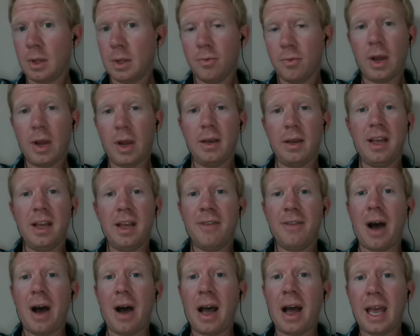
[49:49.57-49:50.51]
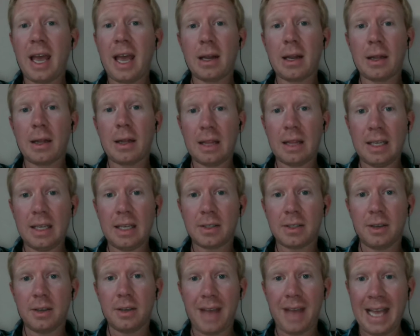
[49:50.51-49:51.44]
Right. If I had a
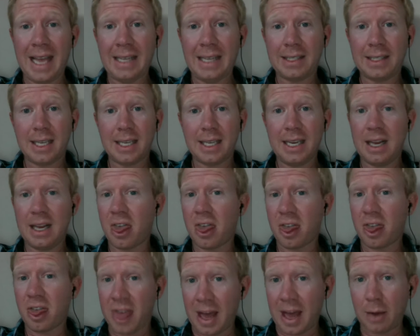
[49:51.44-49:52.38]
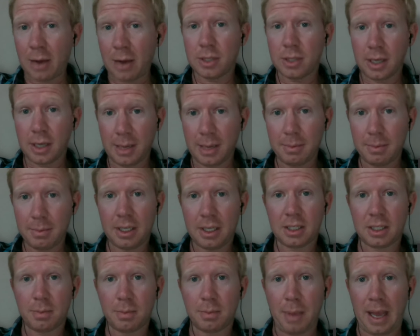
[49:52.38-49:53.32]
list of 18,000
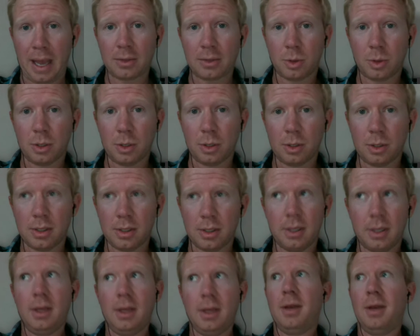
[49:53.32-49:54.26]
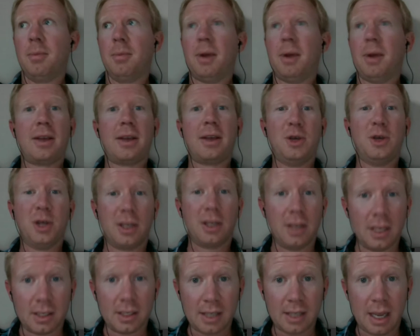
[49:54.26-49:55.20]
hypnotist passwords, my
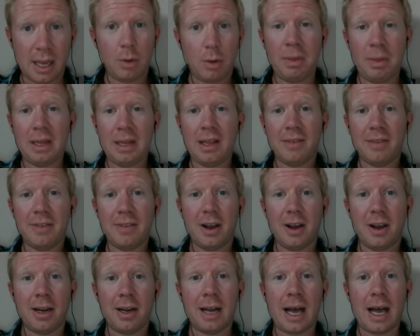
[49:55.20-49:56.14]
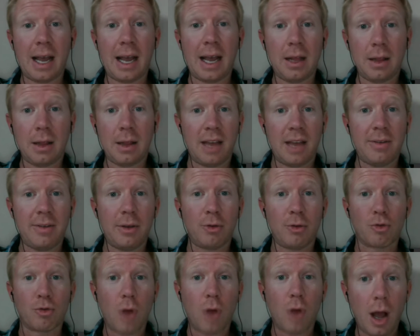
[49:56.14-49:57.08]
goodness, I would be living on an island
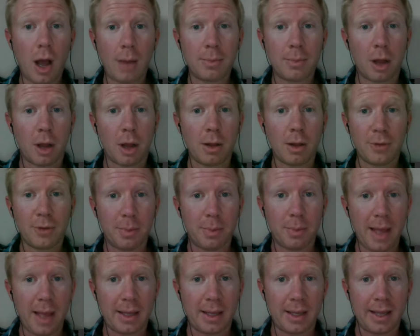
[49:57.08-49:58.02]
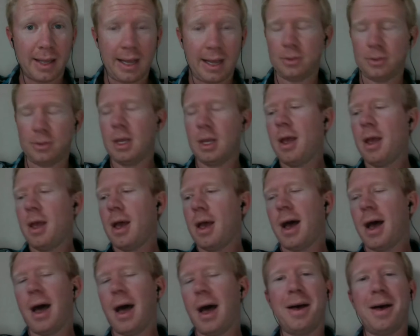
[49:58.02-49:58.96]
having robbed all of your bank accounts.
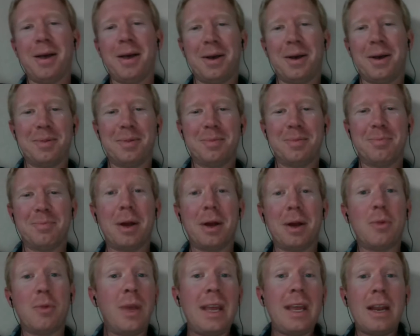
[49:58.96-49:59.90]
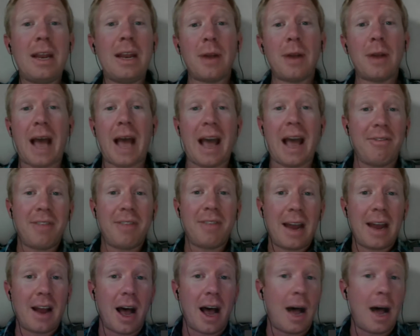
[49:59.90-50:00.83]
But we don't have
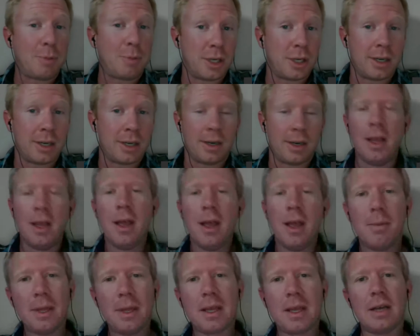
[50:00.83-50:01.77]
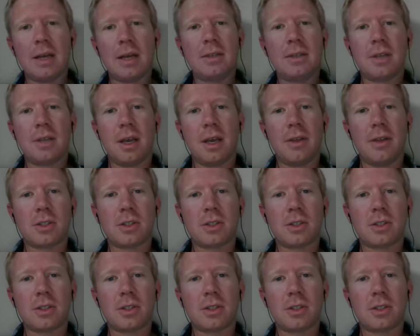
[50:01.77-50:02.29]
that option because the